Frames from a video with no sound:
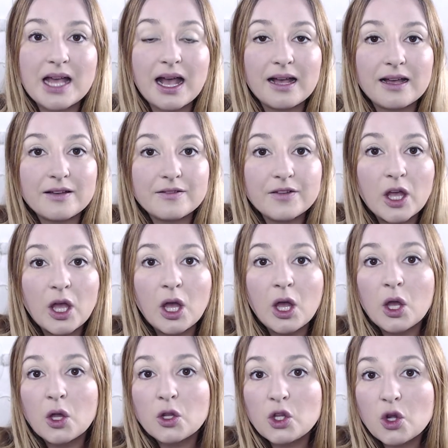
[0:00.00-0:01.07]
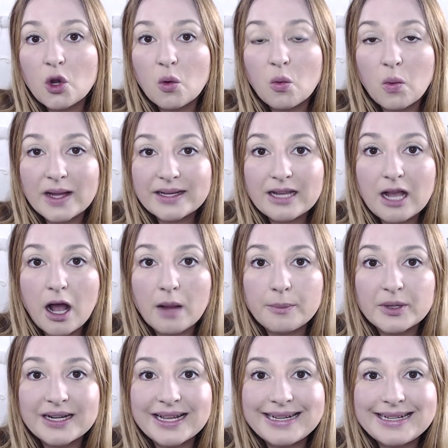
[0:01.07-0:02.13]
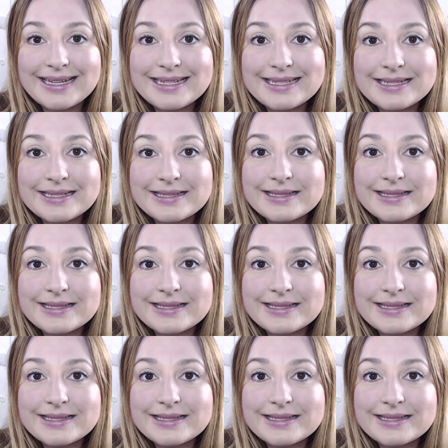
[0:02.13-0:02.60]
of you know, what coppernite is.